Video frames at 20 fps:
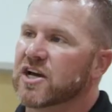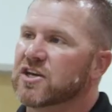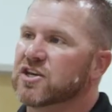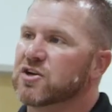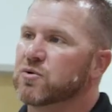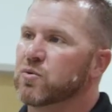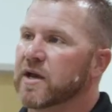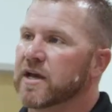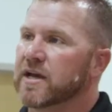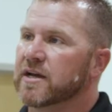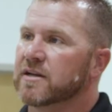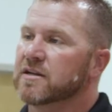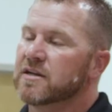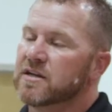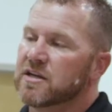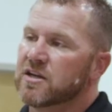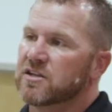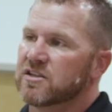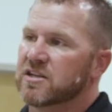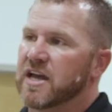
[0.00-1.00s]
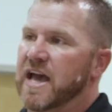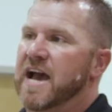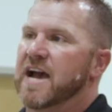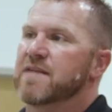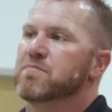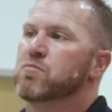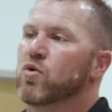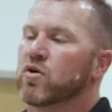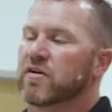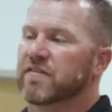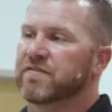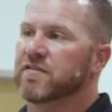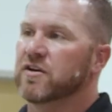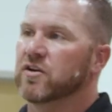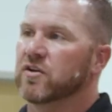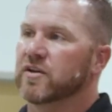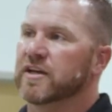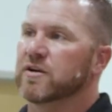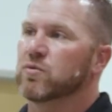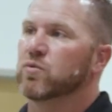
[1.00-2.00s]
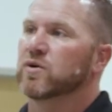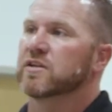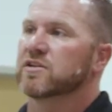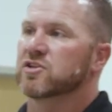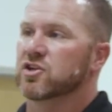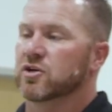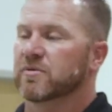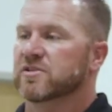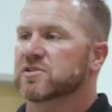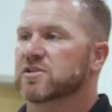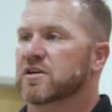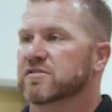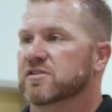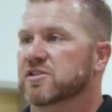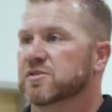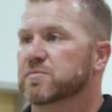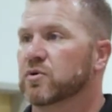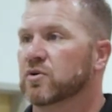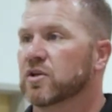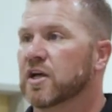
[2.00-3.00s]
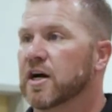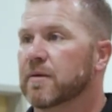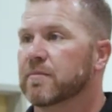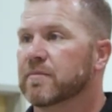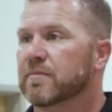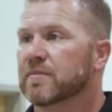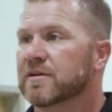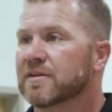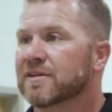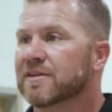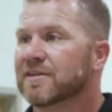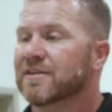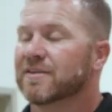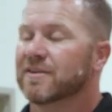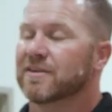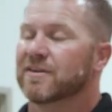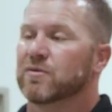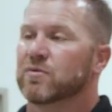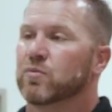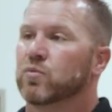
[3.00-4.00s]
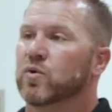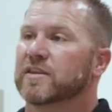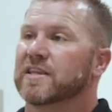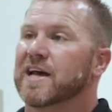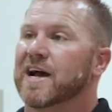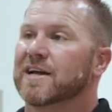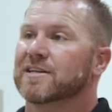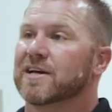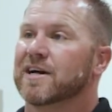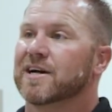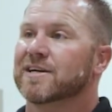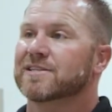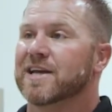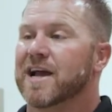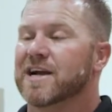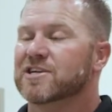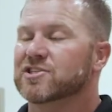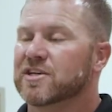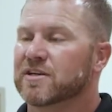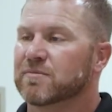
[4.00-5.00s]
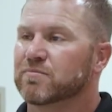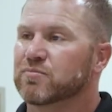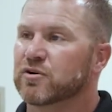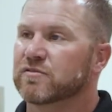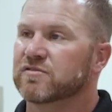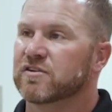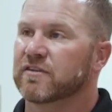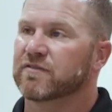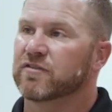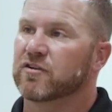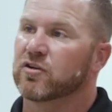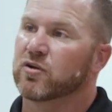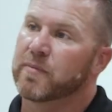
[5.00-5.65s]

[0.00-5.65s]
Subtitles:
you when to add more fueling when the turbo starts to spool up. What that does actually improves your fuel